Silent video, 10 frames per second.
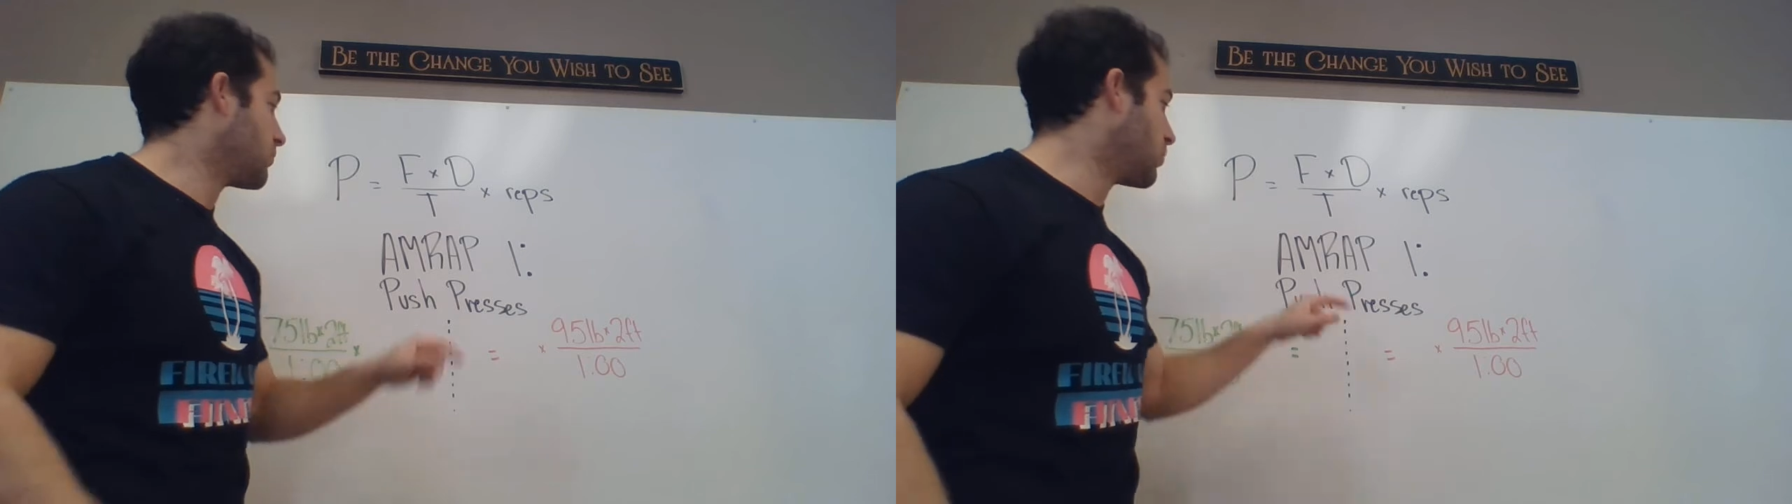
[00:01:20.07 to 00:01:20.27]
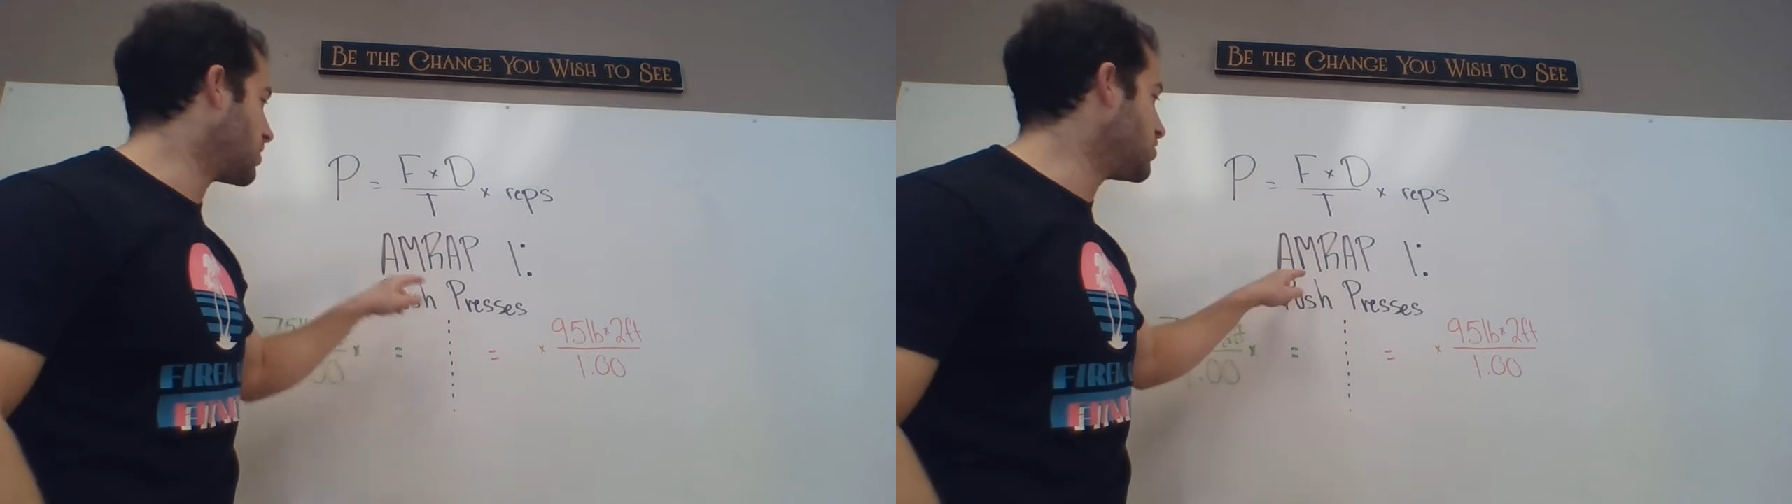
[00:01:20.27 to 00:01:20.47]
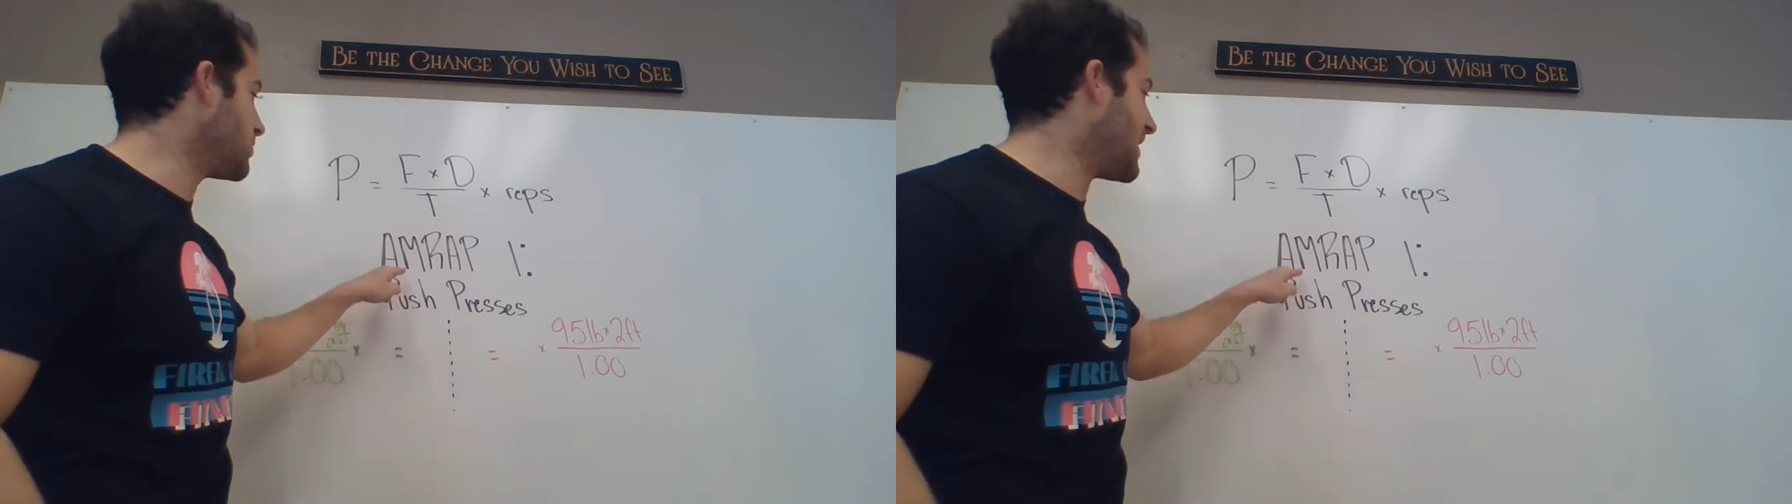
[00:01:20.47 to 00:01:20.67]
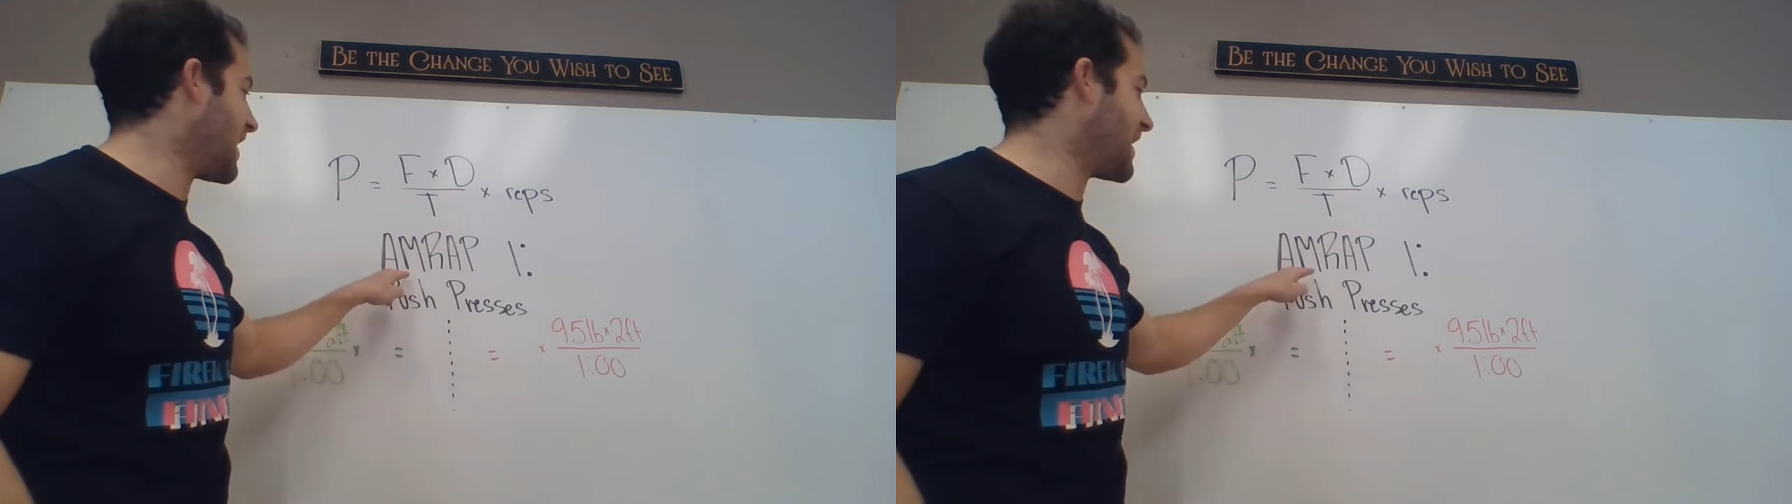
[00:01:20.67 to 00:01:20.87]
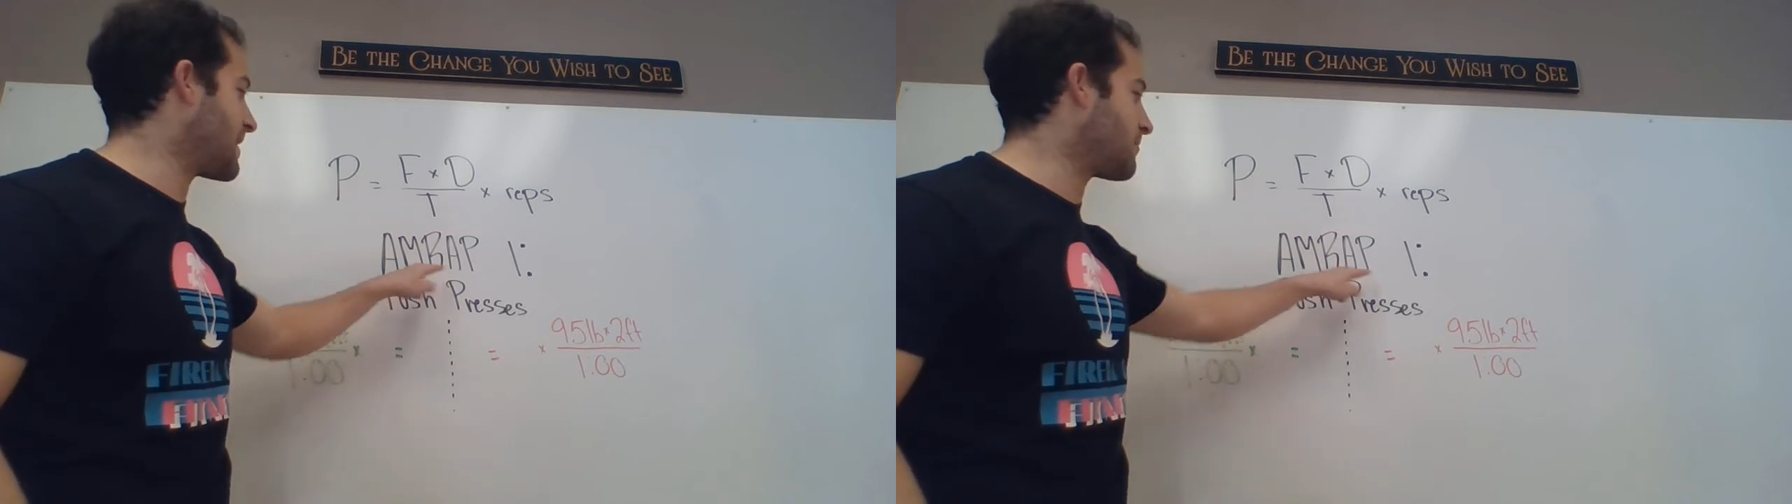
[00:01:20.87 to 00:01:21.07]
we're going to do an
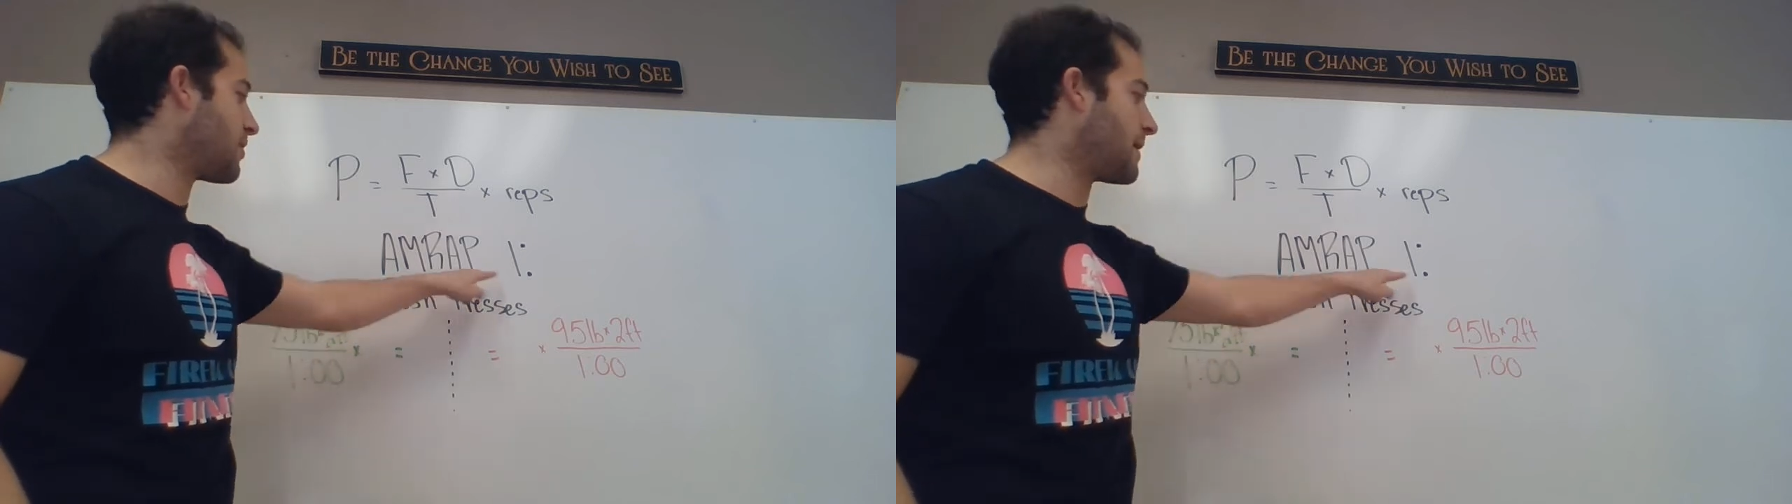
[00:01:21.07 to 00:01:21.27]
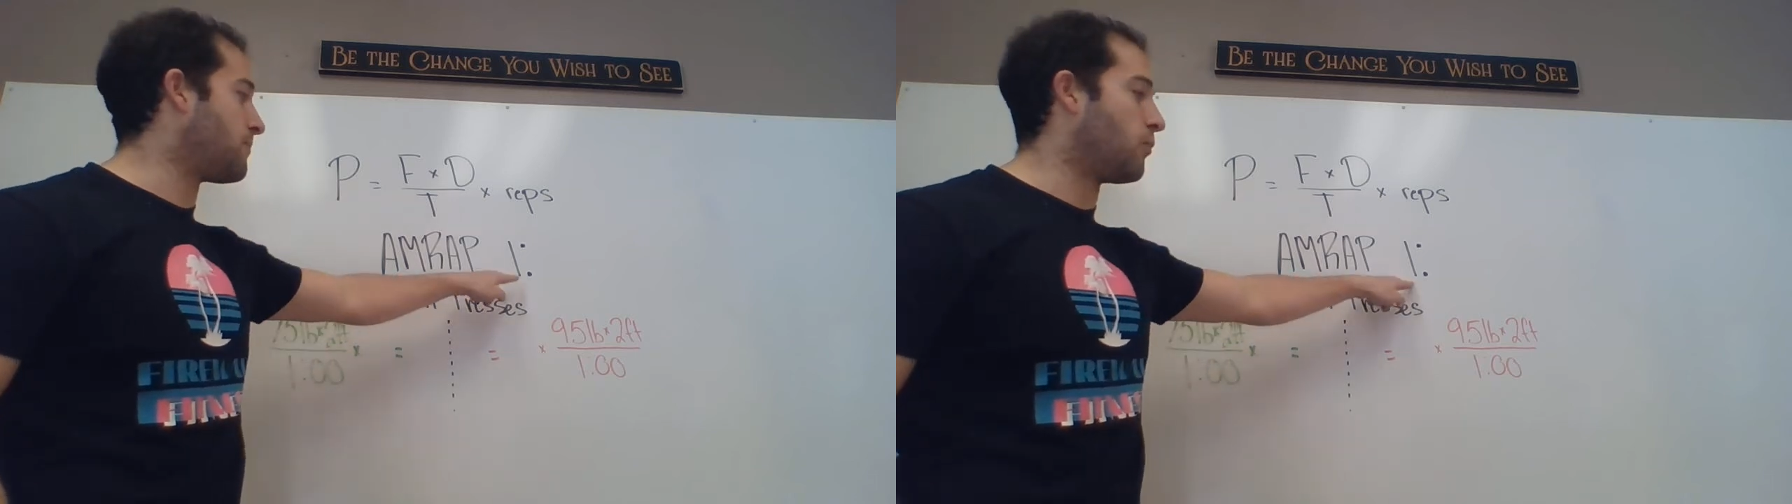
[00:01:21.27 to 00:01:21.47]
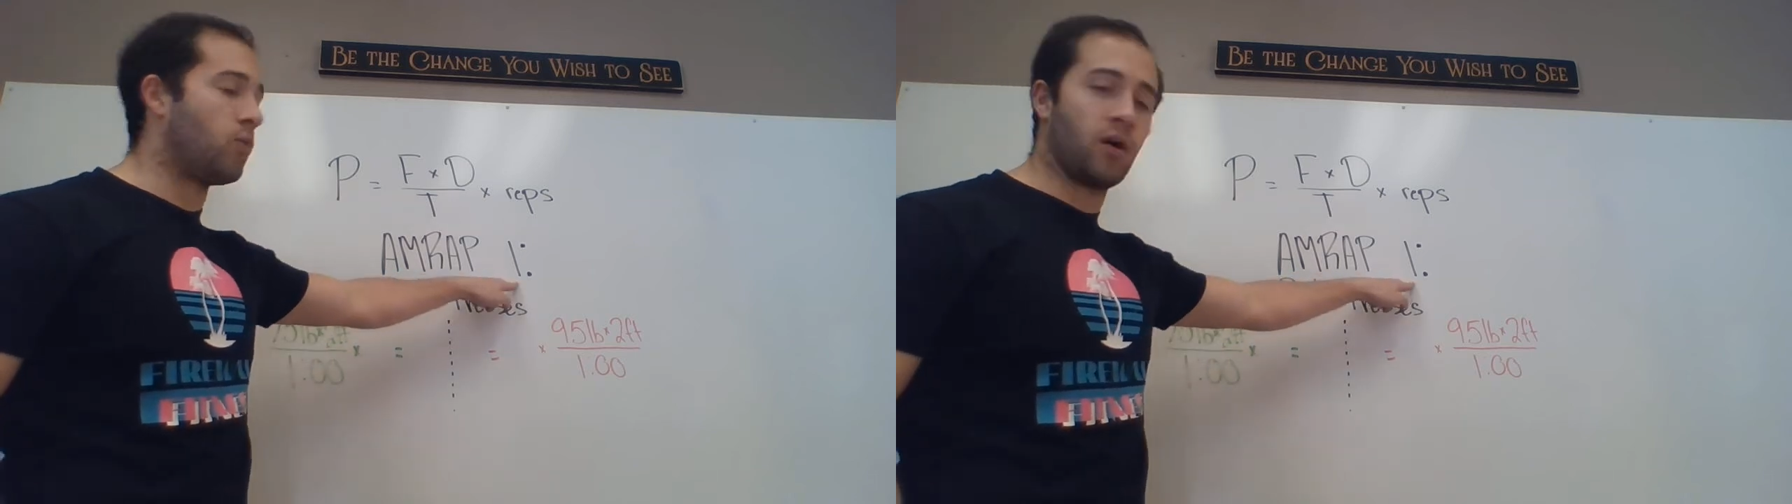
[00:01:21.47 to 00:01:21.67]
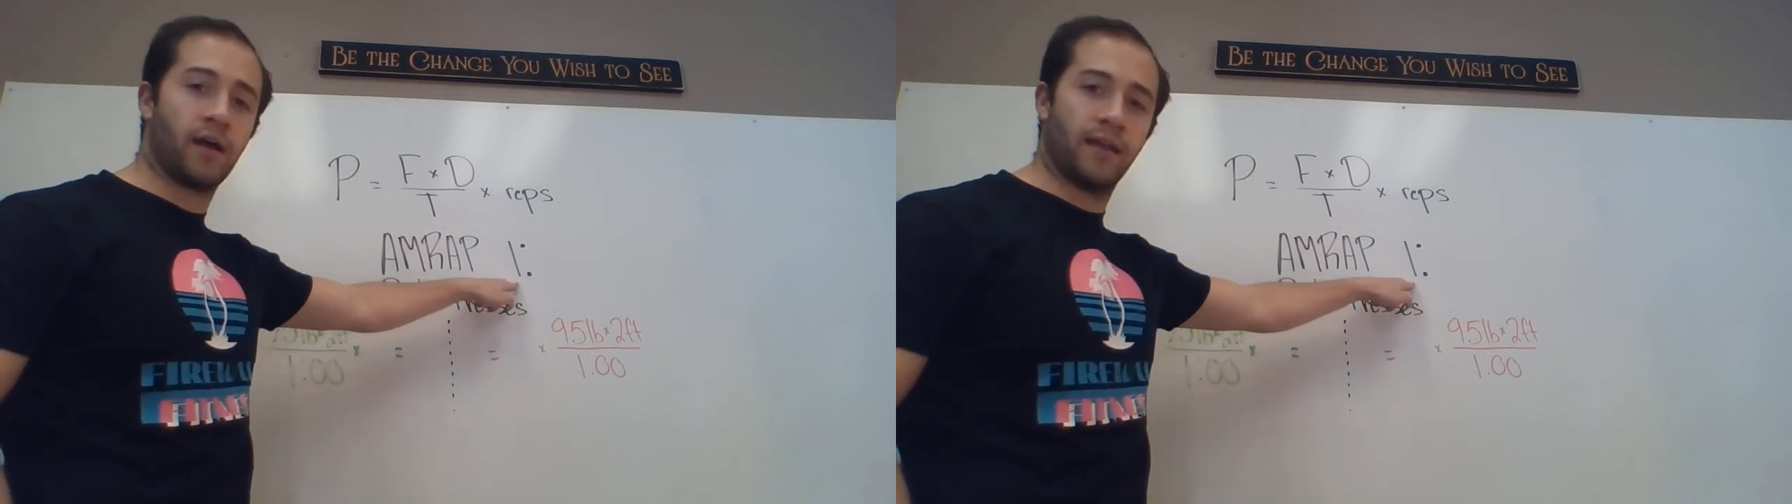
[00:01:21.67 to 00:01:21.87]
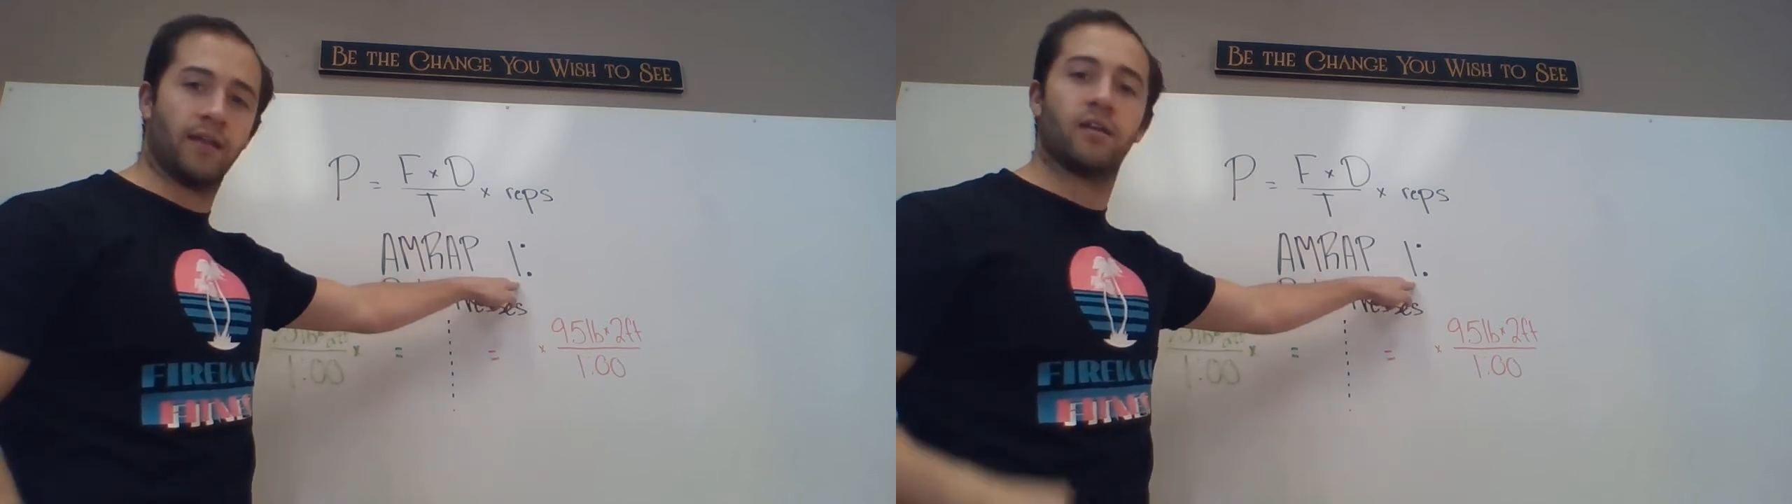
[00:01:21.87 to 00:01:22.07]
AMRAP
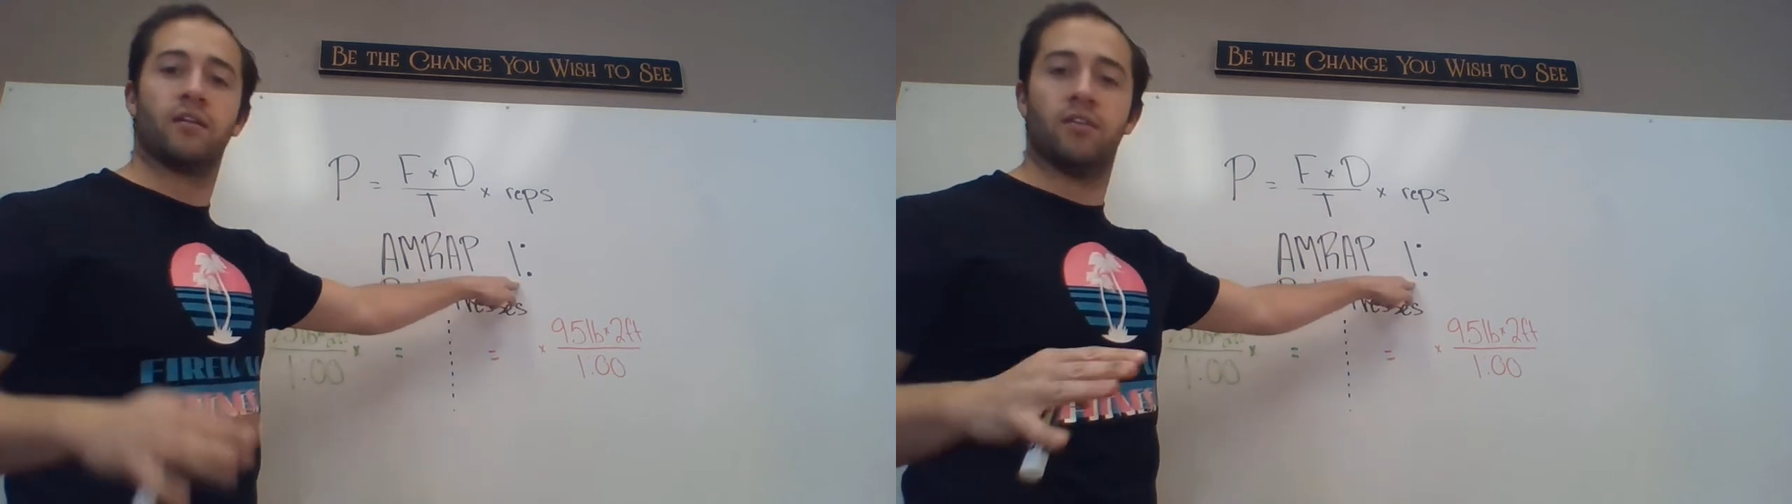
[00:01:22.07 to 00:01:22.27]
1.